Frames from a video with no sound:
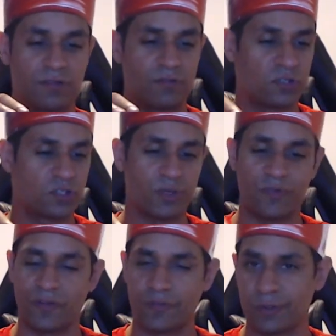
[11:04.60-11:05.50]
it's
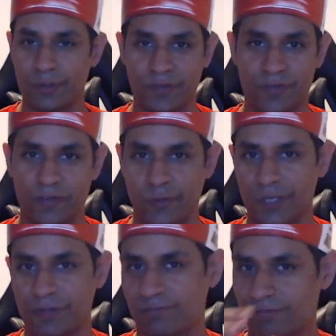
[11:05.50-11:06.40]
25 quid, 25 quid,
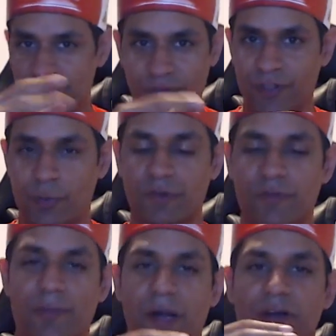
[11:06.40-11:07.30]
50 quid for
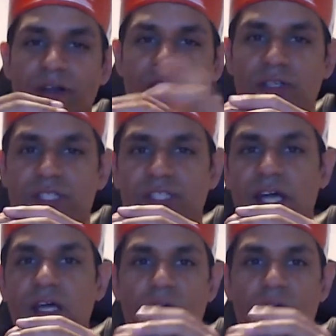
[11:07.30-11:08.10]
the Mario starter set.